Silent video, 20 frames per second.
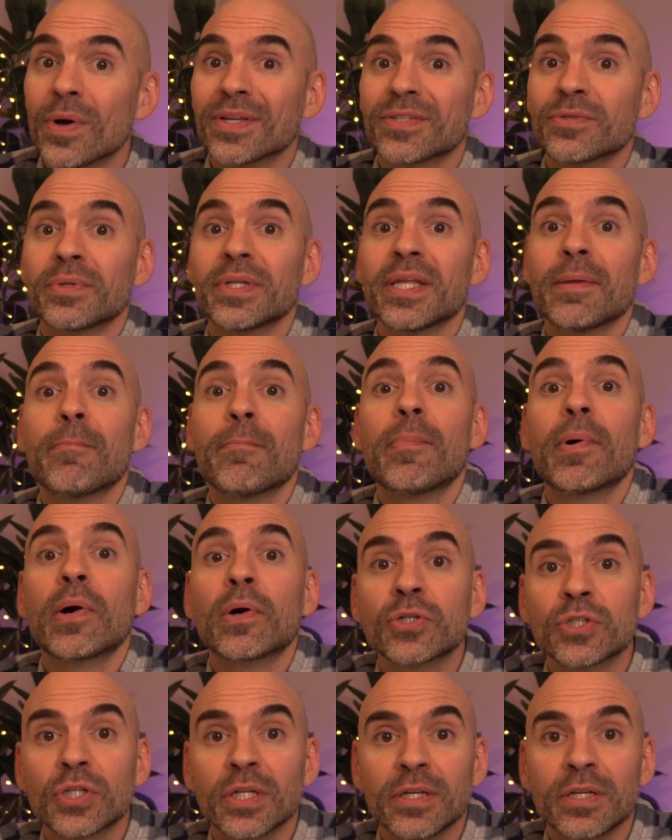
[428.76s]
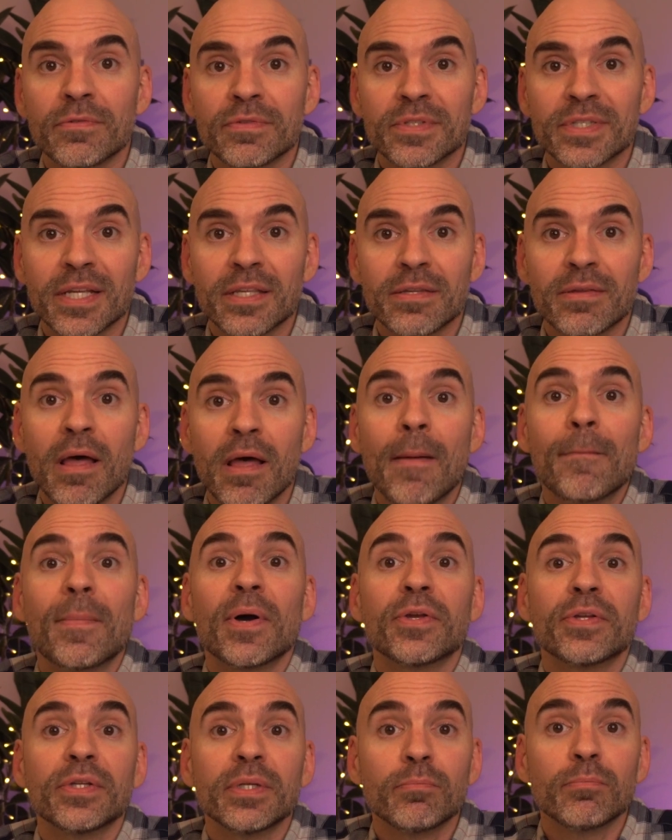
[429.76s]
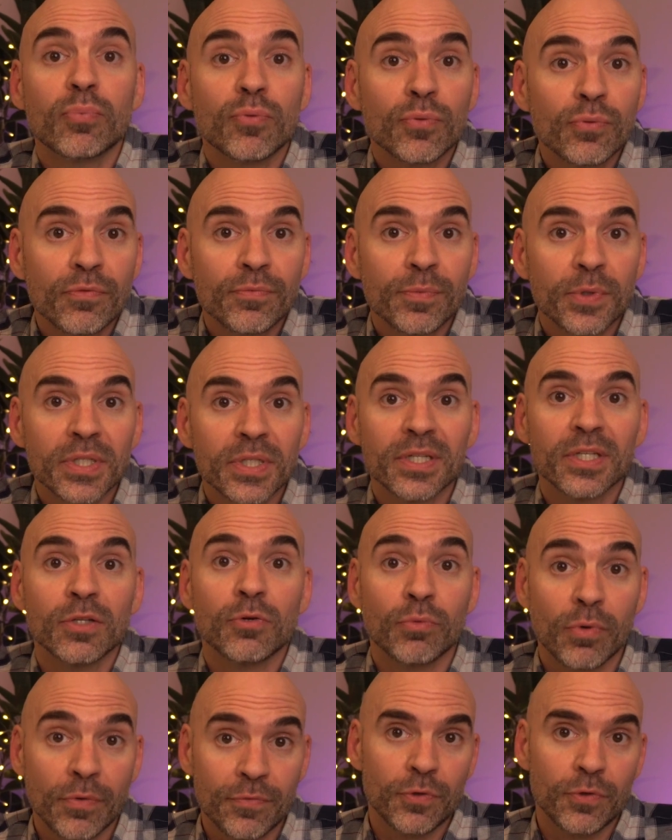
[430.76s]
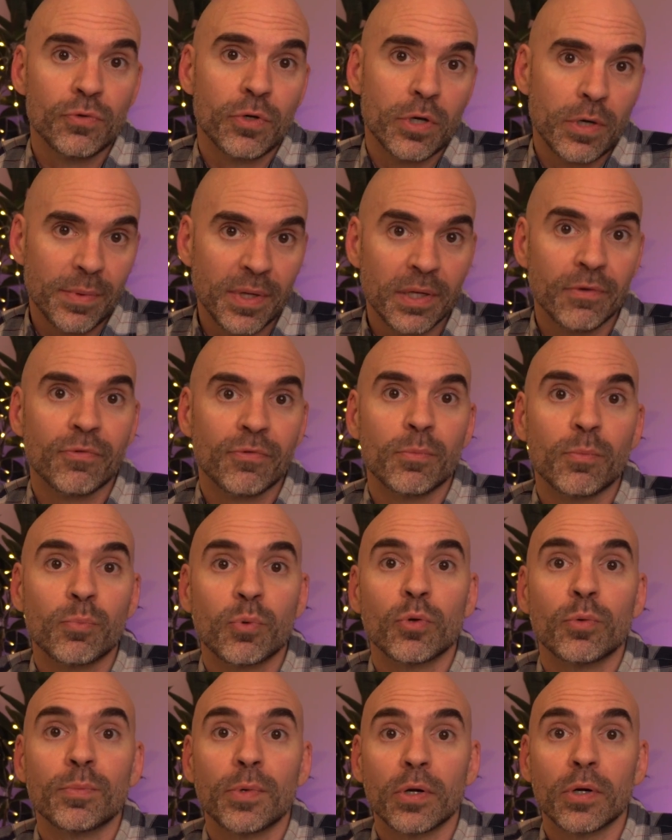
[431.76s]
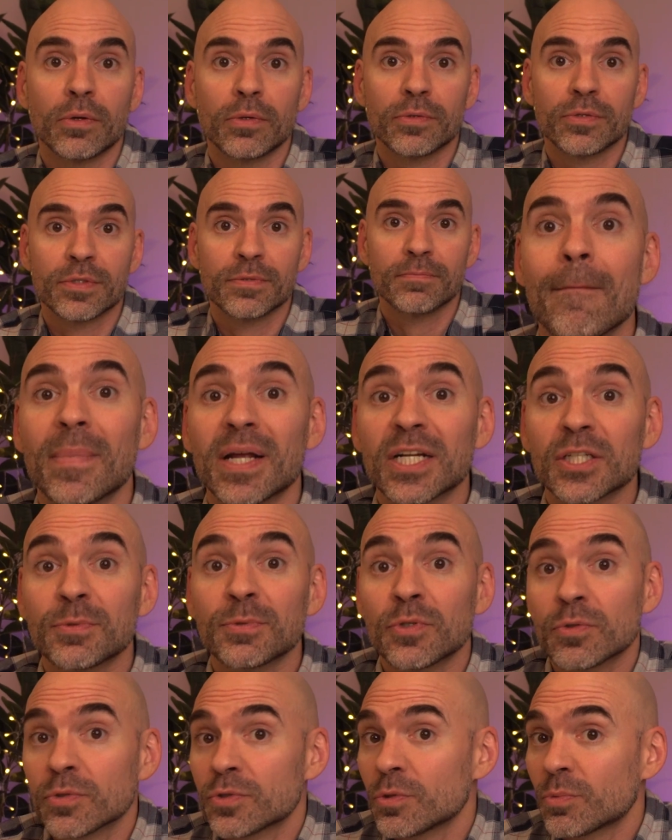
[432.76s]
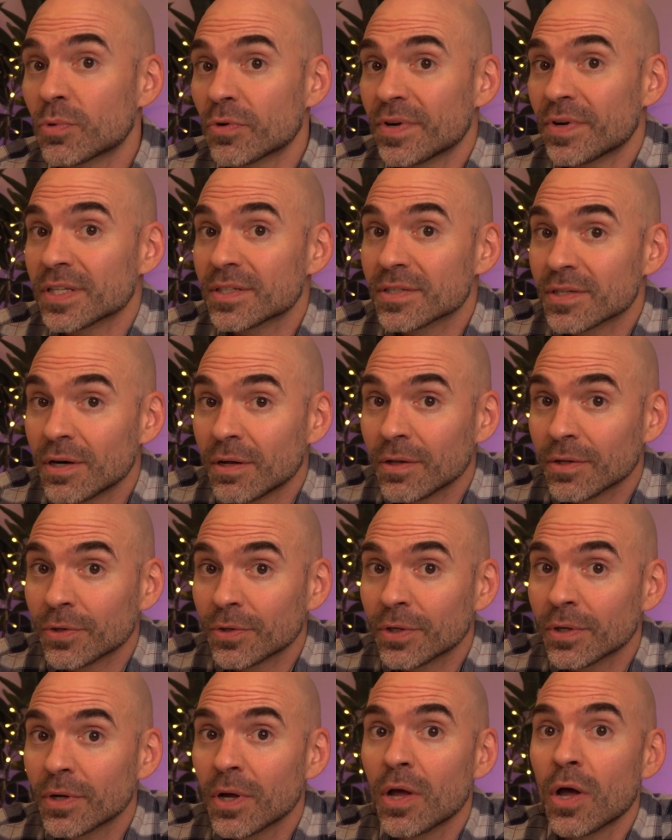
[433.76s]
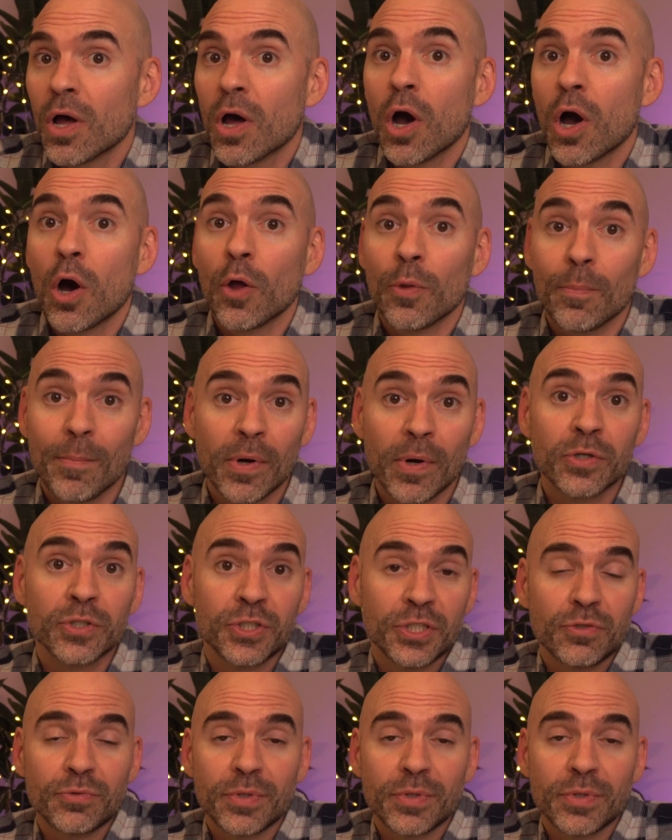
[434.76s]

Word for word: was only partially offset by an improvement in revenue coming from Pro models. Management also provides color on margin